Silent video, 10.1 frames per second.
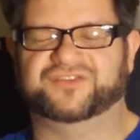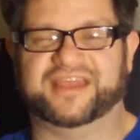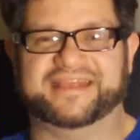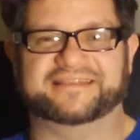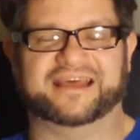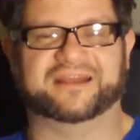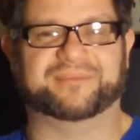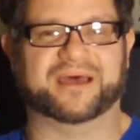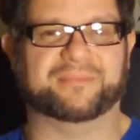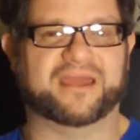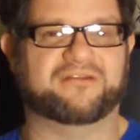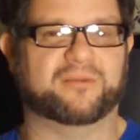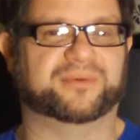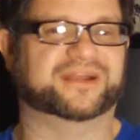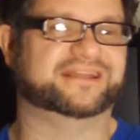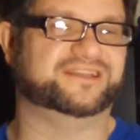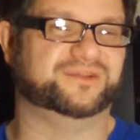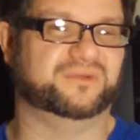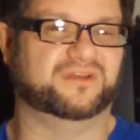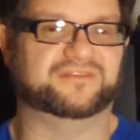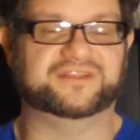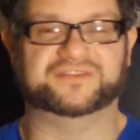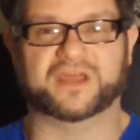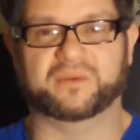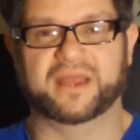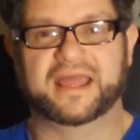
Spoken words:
It is Hanna-Barbera, but I do love it so